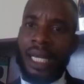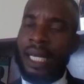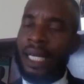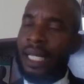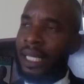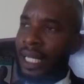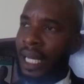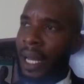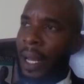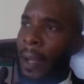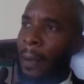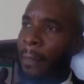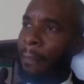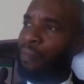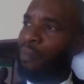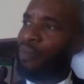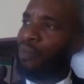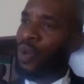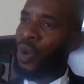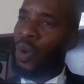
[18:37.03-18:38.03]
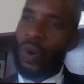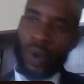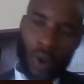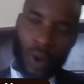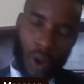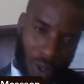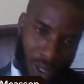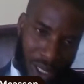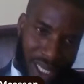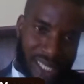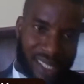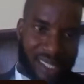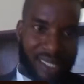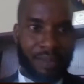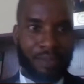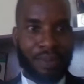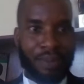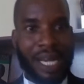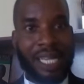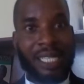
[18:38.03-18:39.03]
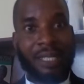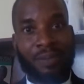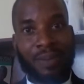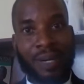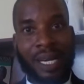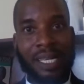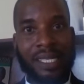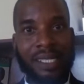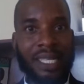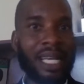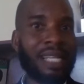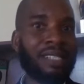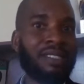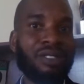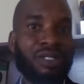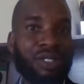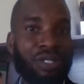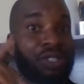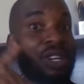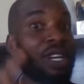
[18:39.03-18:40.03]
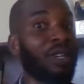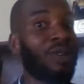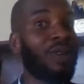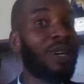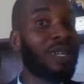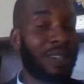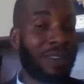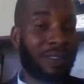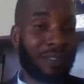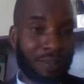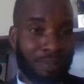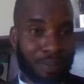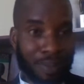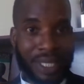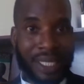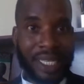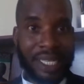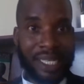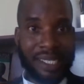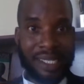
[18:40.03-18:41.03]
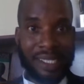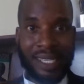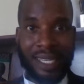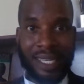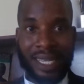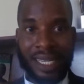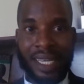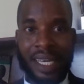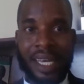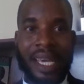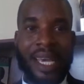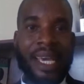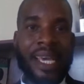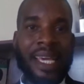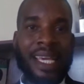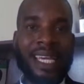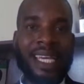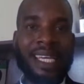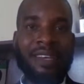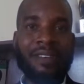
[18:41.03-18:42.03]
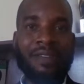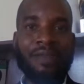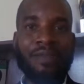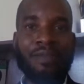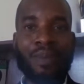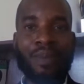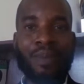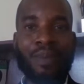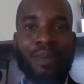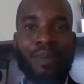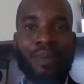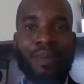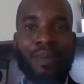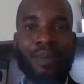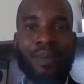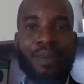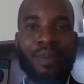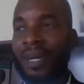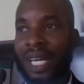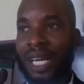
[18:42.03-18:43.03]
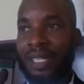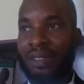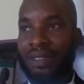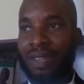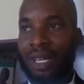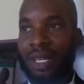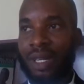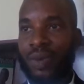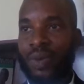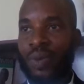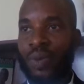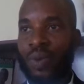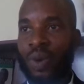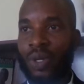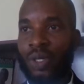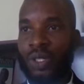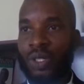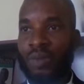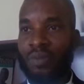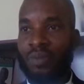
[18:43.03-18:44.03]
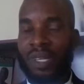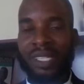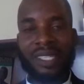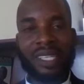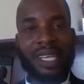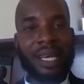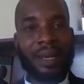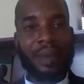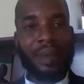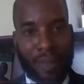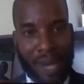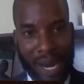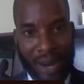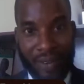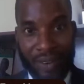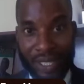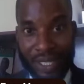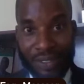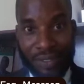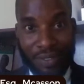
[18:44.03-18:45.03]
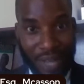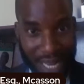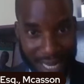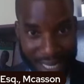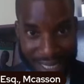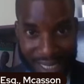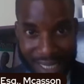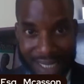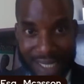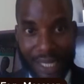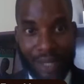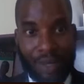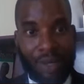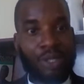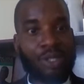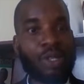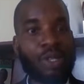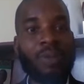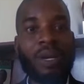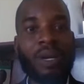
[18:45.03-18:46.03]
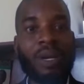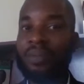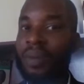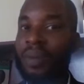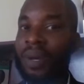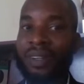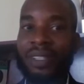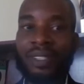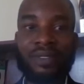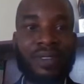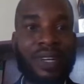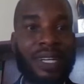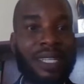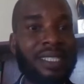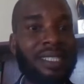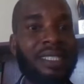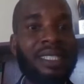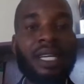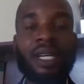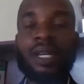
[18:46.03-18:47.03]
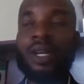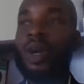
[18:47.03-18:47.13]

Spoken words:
Now, who collects the bride price? That's usually one of the biggest things. If bride price is actually what makes a marriage valid, a customary marriage valid, then